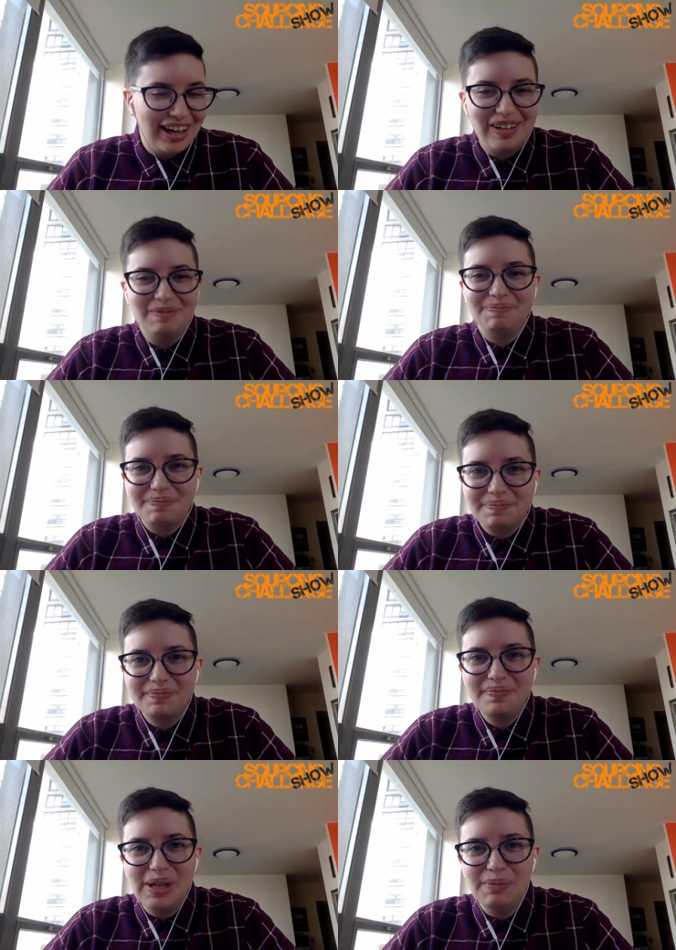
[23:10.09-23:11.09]

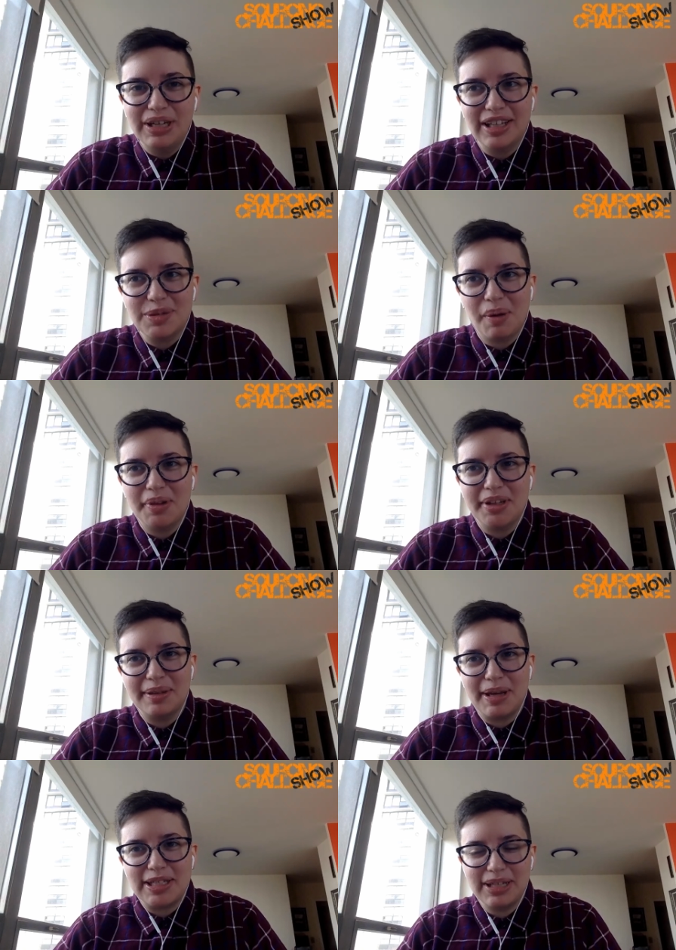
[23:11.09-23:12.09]
But that's
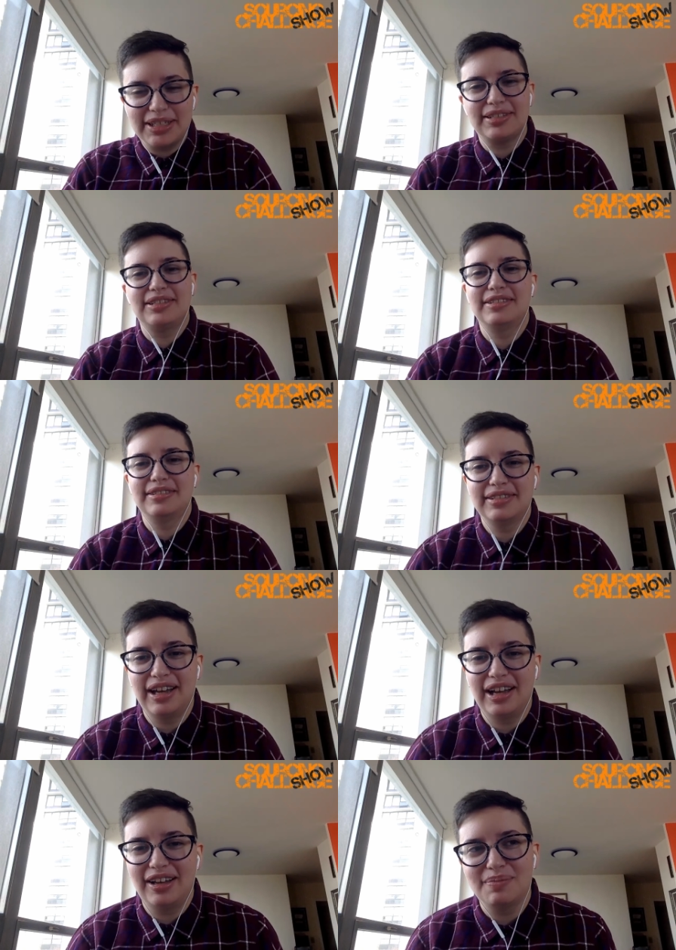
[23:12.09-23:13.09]
probably the best place.
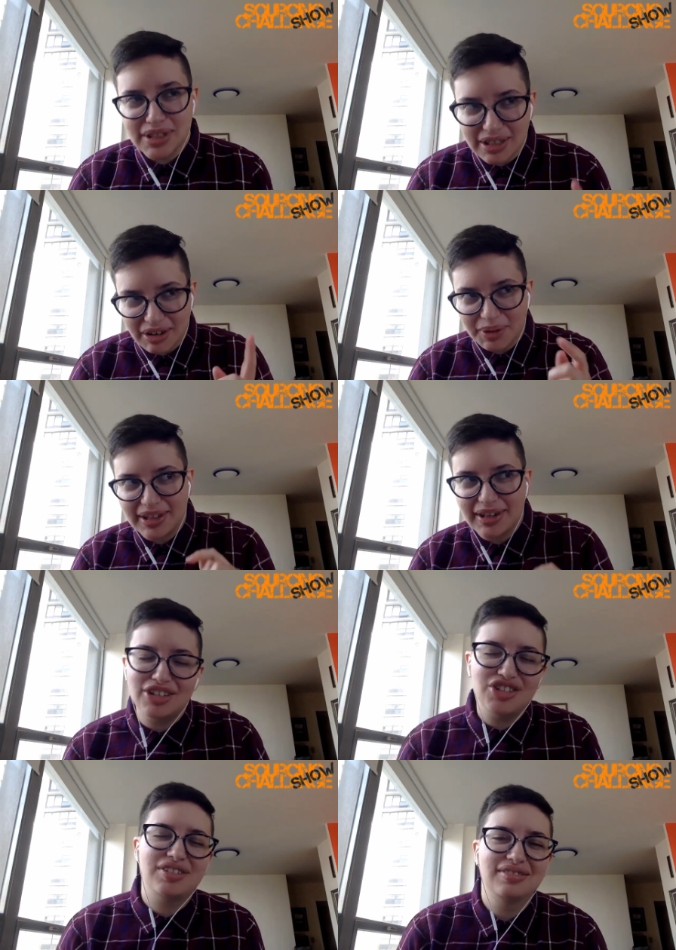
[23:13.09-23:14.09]
Sarah
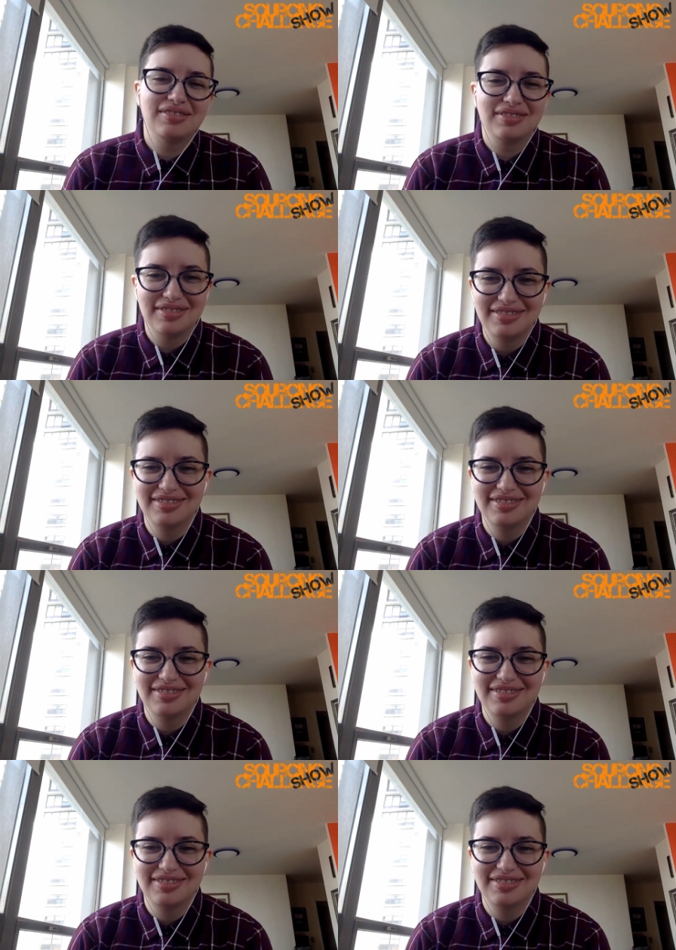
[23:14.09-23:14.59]
with an H.